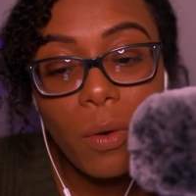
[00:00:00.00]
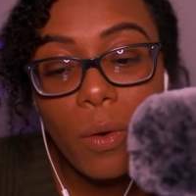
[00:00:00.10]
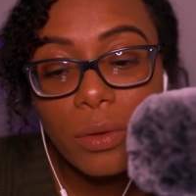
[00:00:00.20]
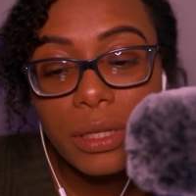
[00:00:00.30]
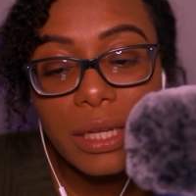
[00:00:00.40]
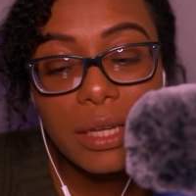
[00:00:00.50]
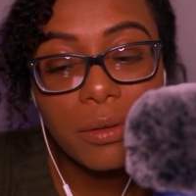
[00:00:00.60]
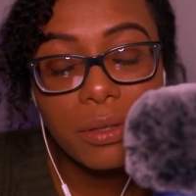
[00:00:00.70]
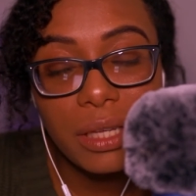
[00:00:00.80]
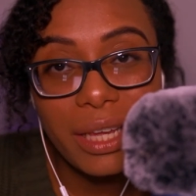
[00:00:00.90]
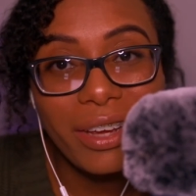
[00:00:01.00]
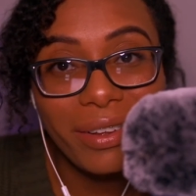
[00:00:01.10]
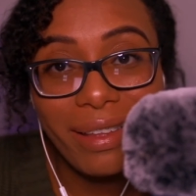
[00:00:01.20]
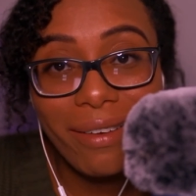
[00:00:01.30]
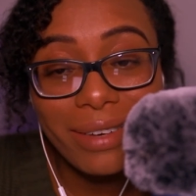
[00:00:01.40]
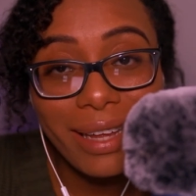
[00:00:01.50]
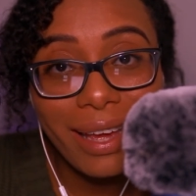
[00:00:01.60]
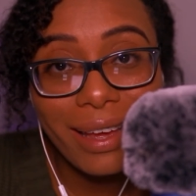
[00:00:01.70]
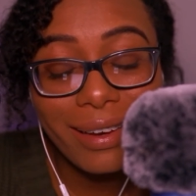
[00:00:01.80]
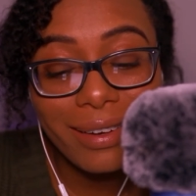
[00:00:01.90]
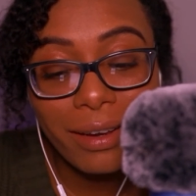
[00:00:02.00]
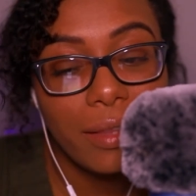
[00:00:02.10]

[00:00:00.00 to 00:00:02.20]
only using your left hand.